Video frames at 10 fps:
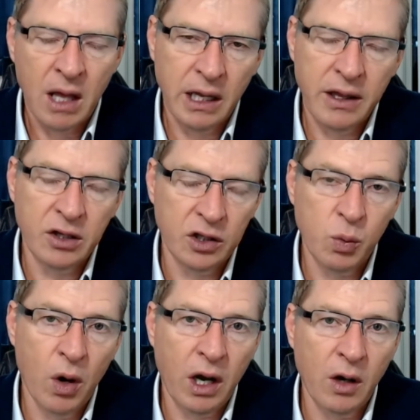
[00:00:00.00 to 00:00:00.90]
Now this is
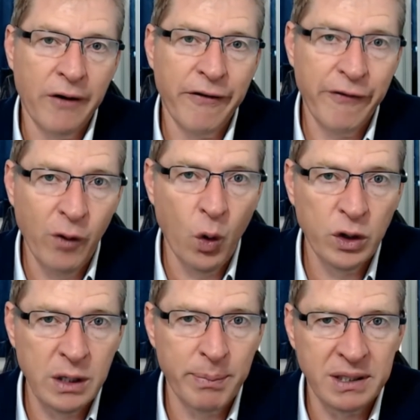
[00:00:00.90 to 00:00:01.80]
working on a
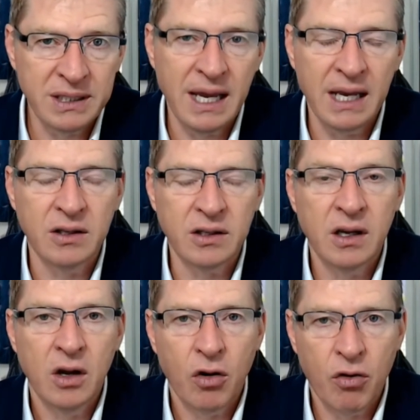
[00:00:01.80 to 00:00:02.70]
40%
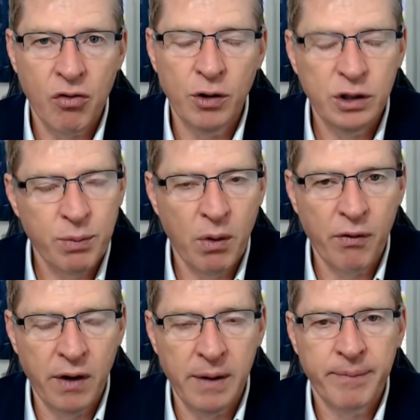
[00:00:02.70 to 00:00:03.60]
gross
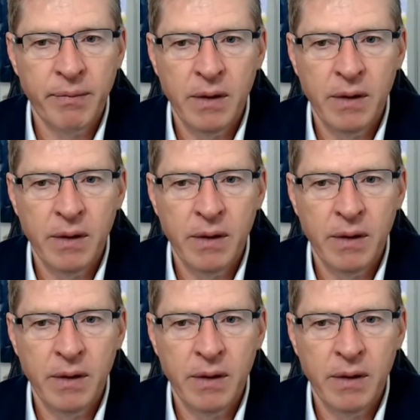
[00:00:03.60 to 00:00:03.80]
profit.